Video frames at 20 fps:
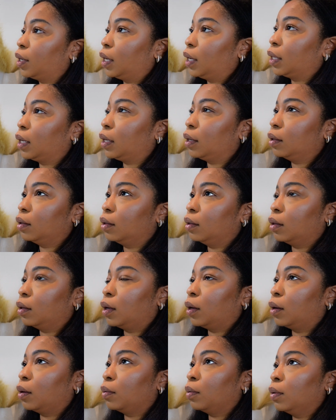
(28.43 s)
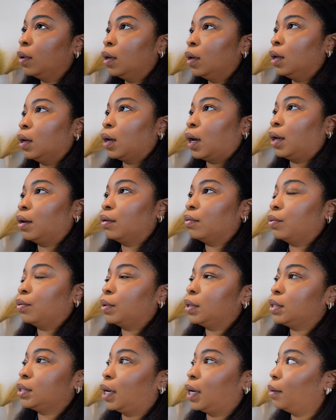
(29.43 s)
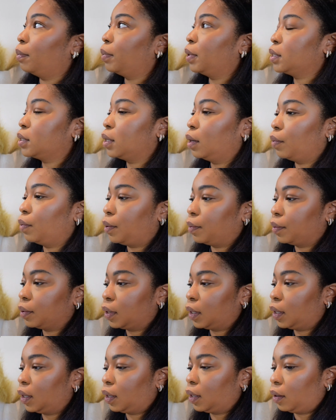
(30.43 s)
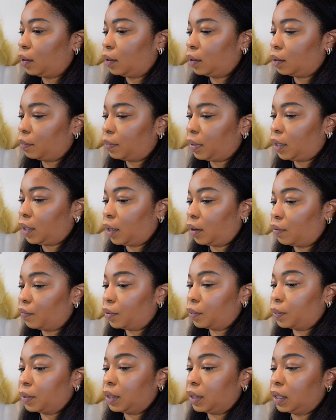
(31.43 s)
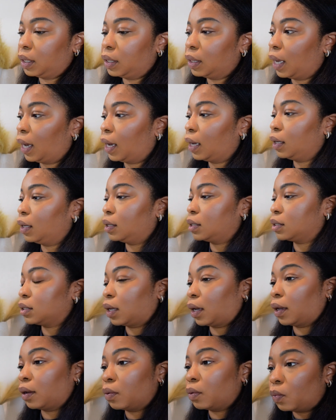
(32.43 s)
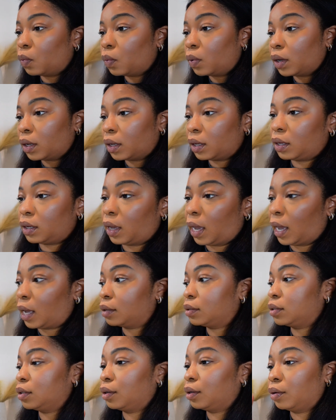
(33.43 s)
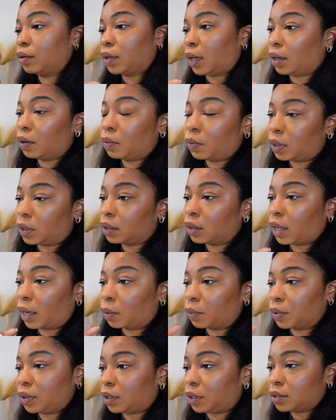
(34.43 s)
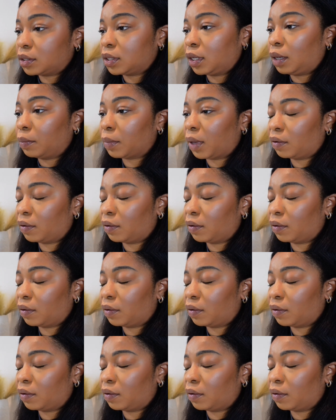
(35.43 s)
I think the kind of three topics that we were thinking could be covered within that is like one, how to create one like with your team.